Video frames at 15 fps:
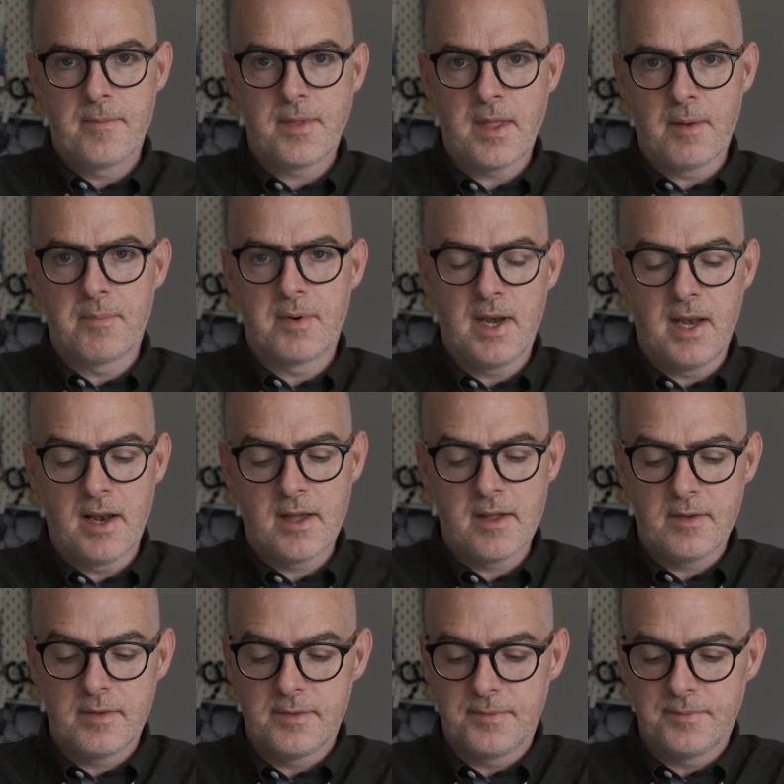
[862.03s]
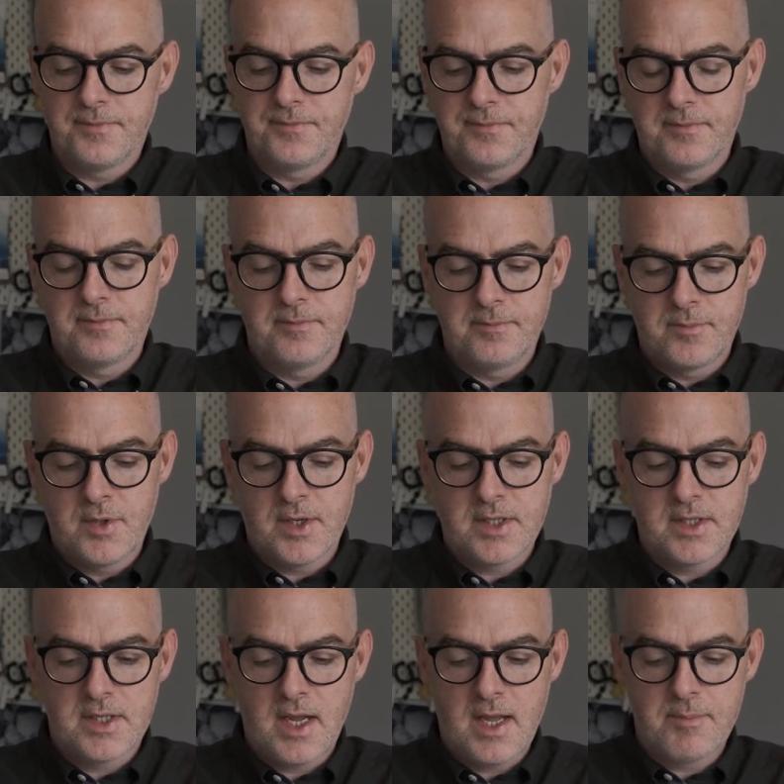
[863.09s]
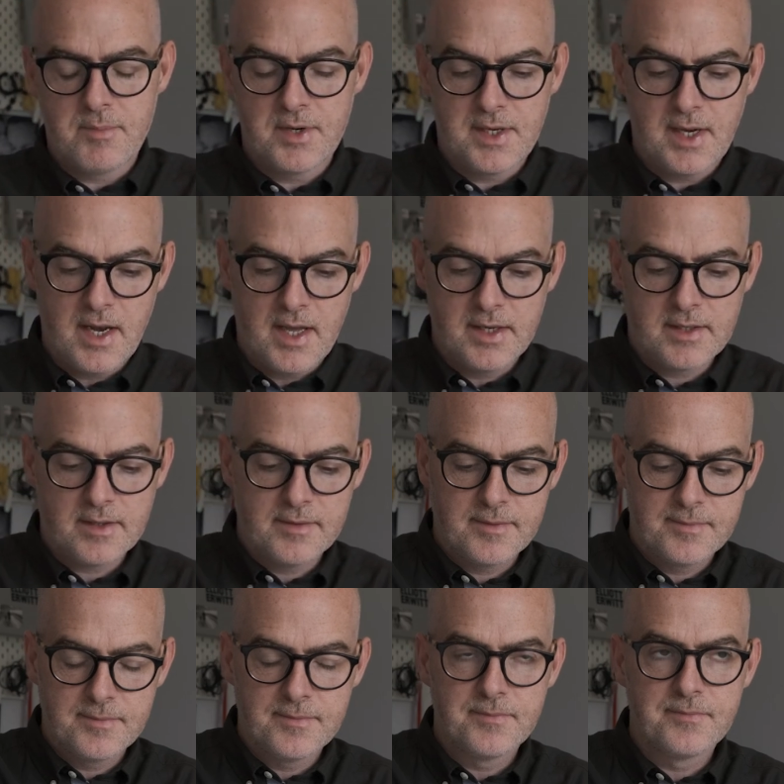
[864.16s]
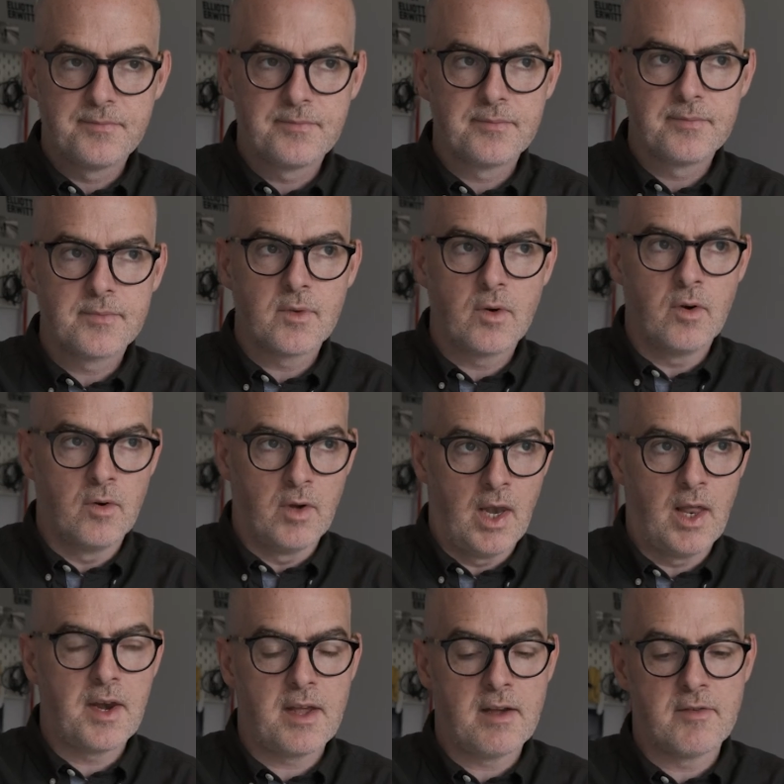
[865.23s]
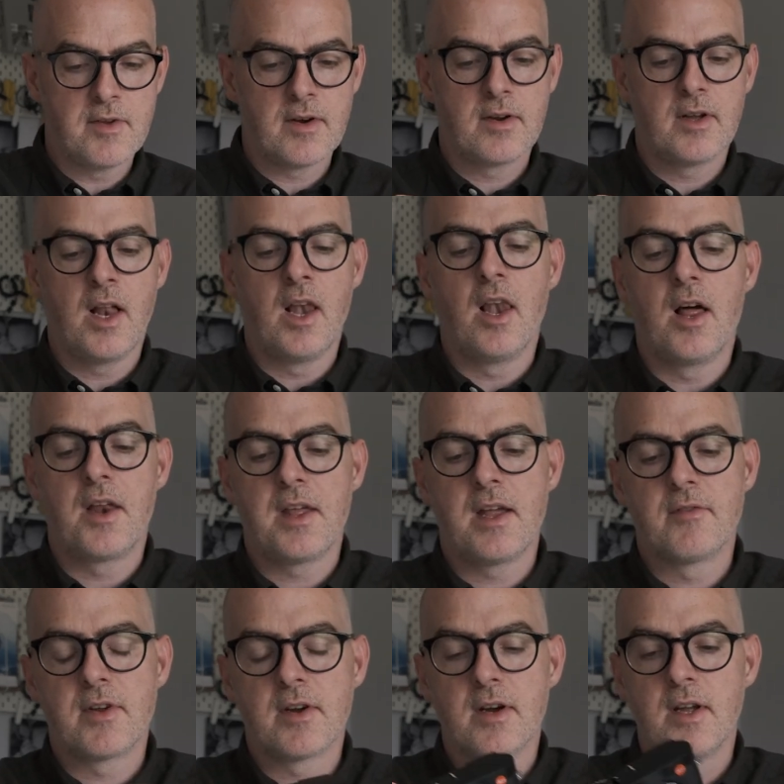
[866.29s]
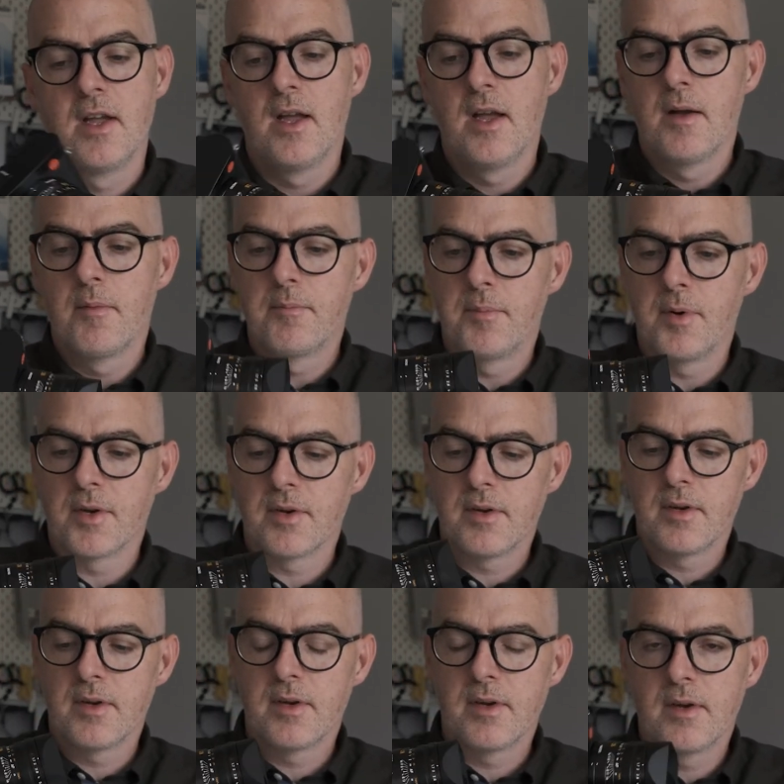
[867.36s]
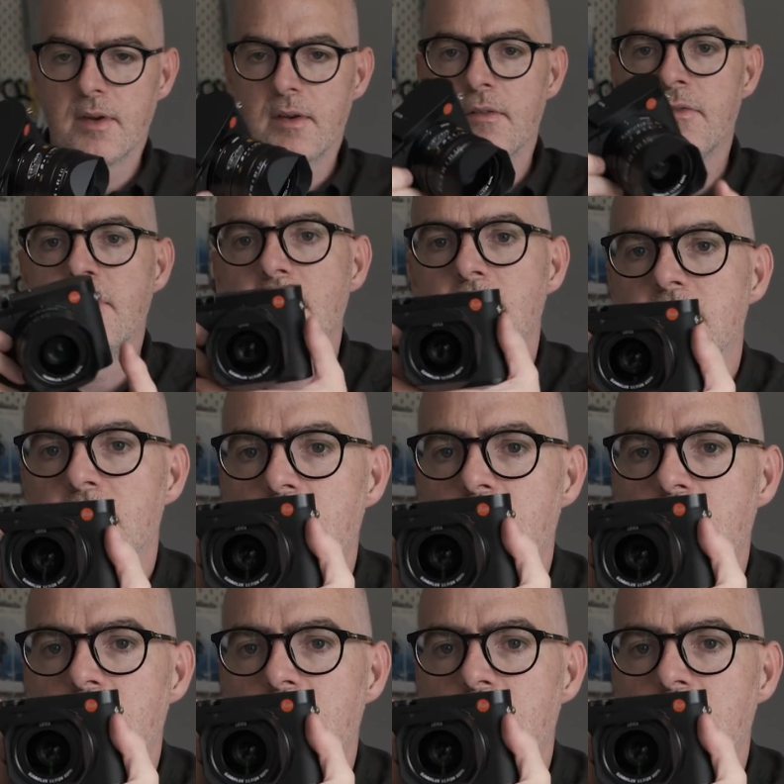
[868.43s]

Yeah, pretty light. Pretty light. Oh, a lot heavier. But it feels